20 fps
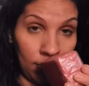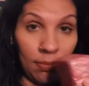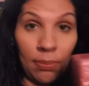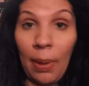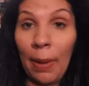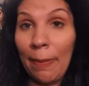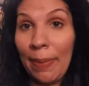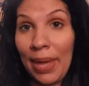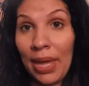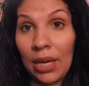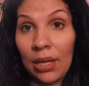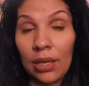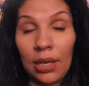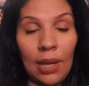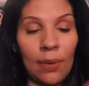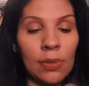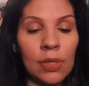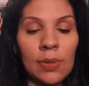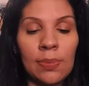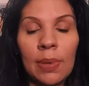my back
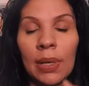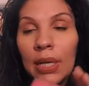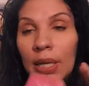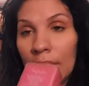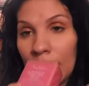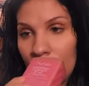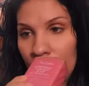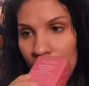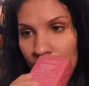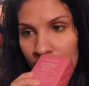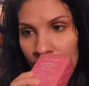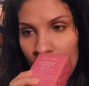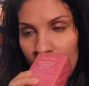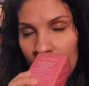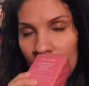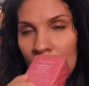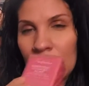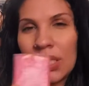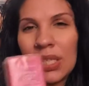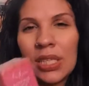acne. I was smelling it
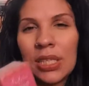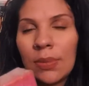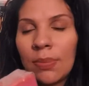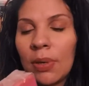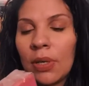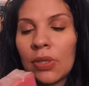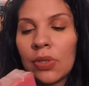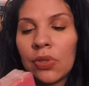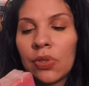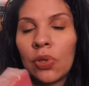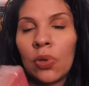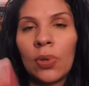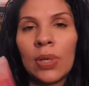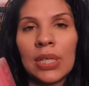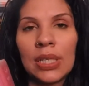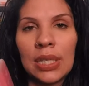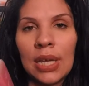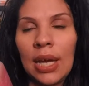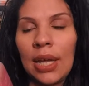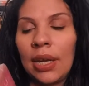because it smells so
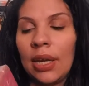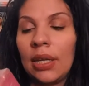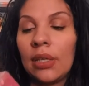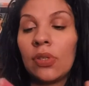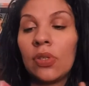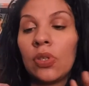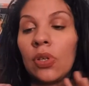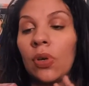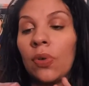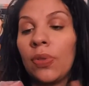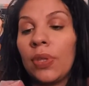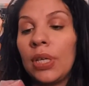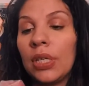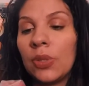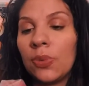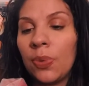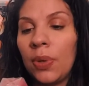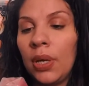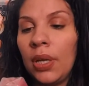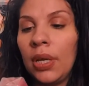exotic. So
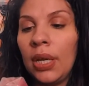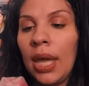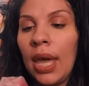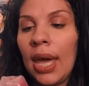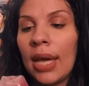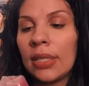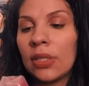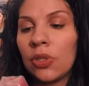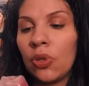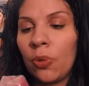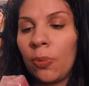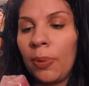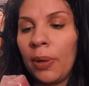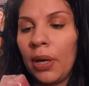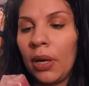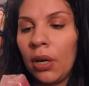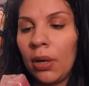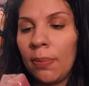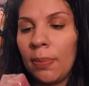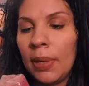this one has no
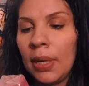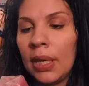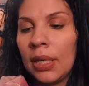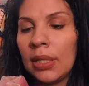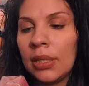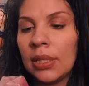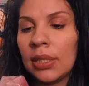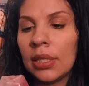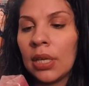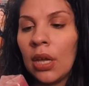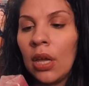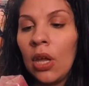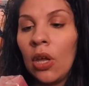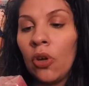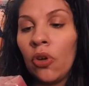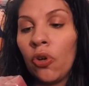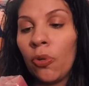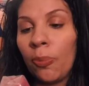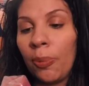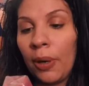parabens,
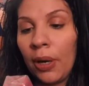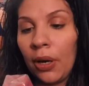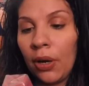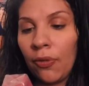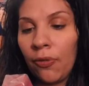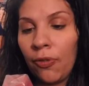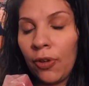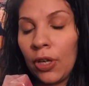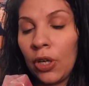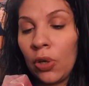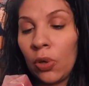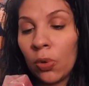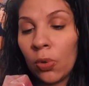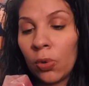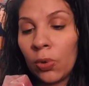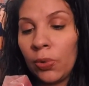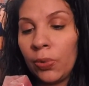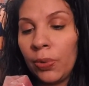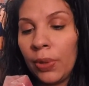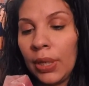no paraffin, no
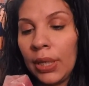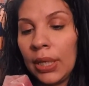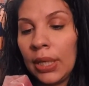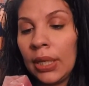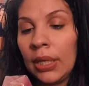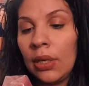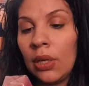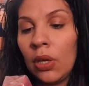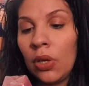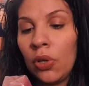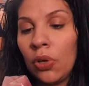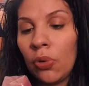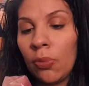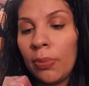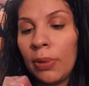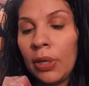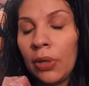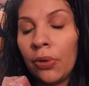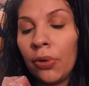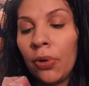gluten, no
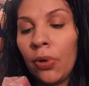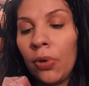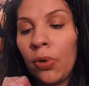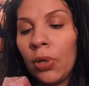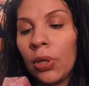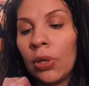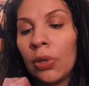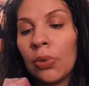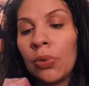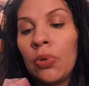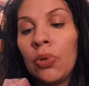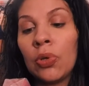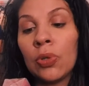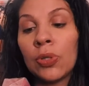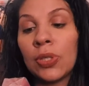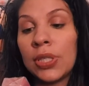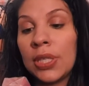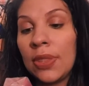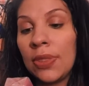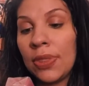mineral oil, no
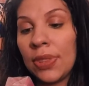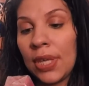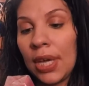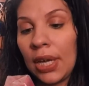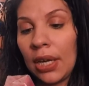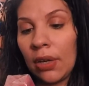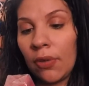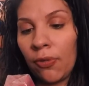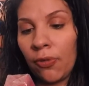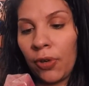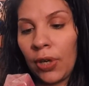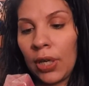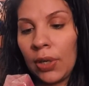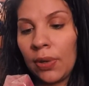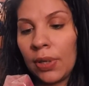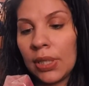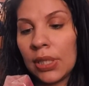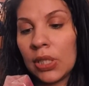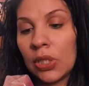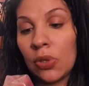synthetic
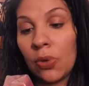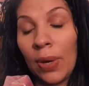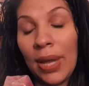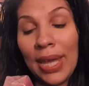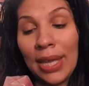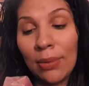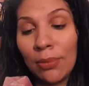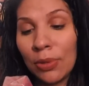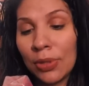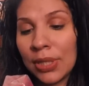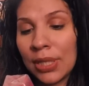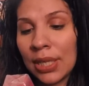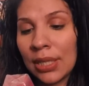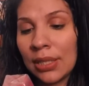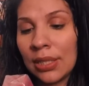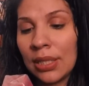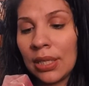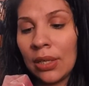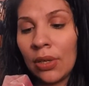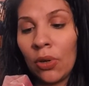fragrance, no animal
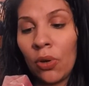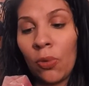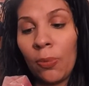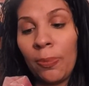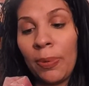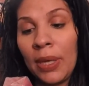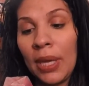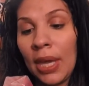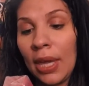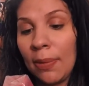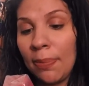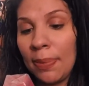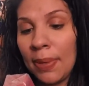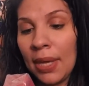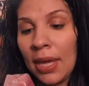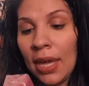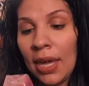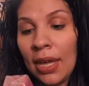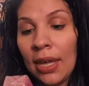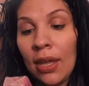testing, no P A B
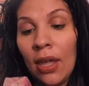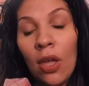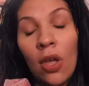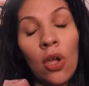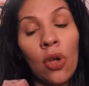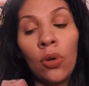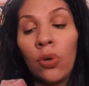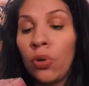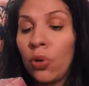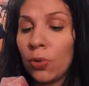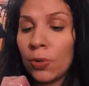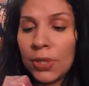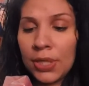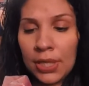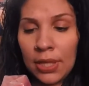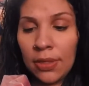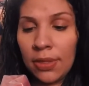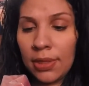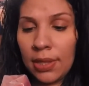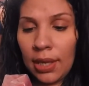A, no
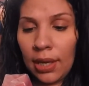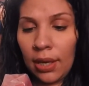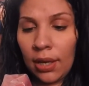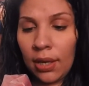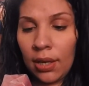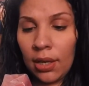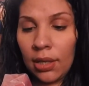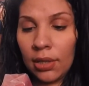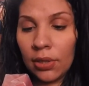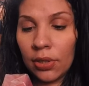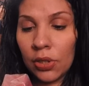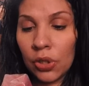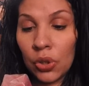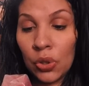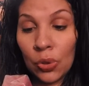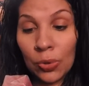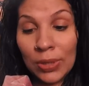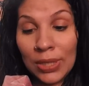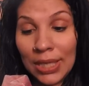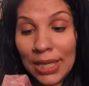synthetic colors,
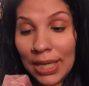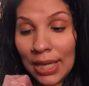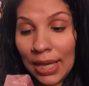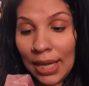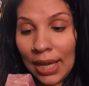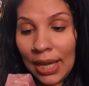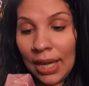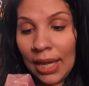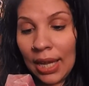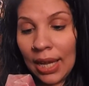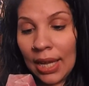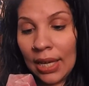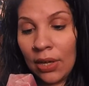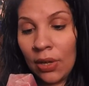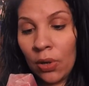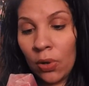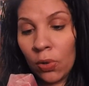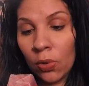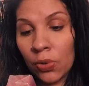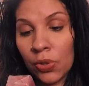no D E A, and
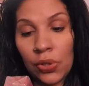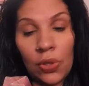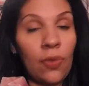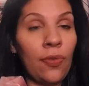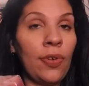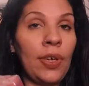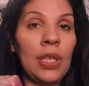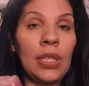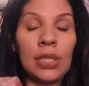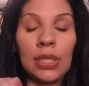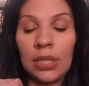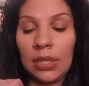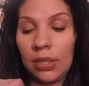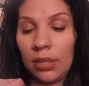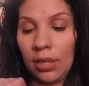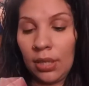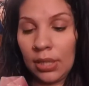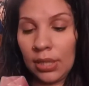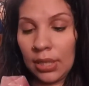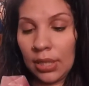no sulfates.
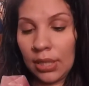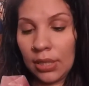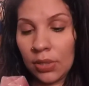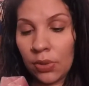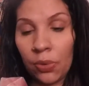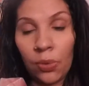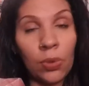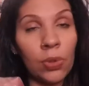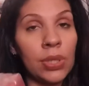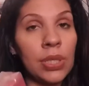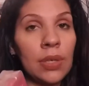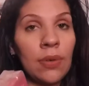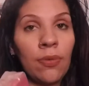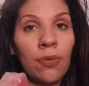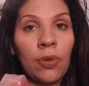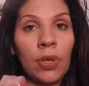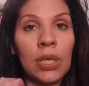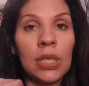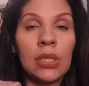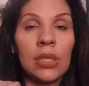It says
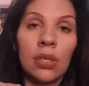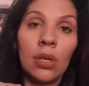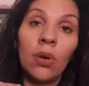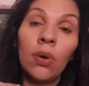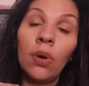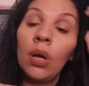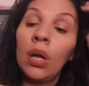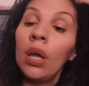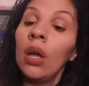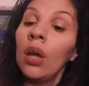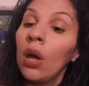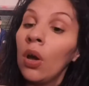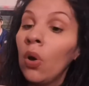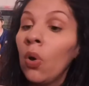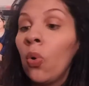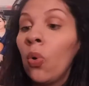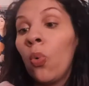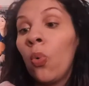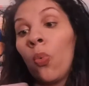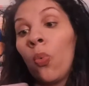cruelty-free, so
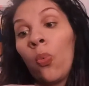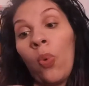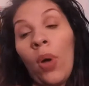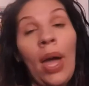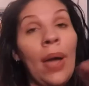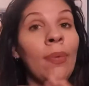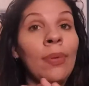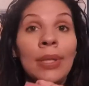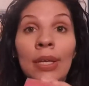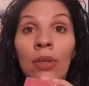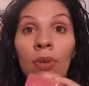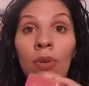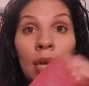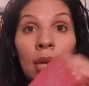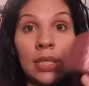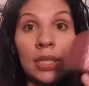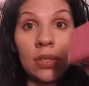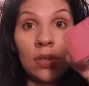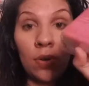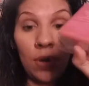I will let you
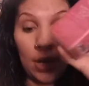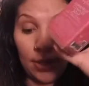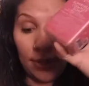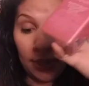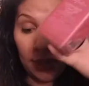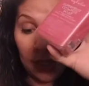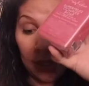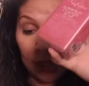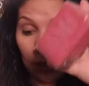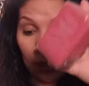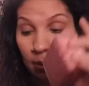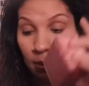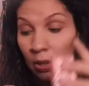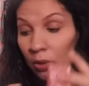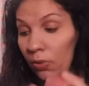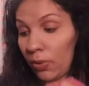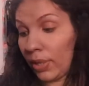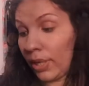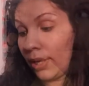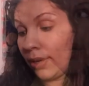guys know how this is going to be
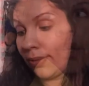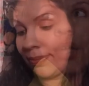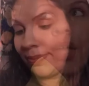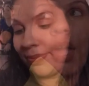going.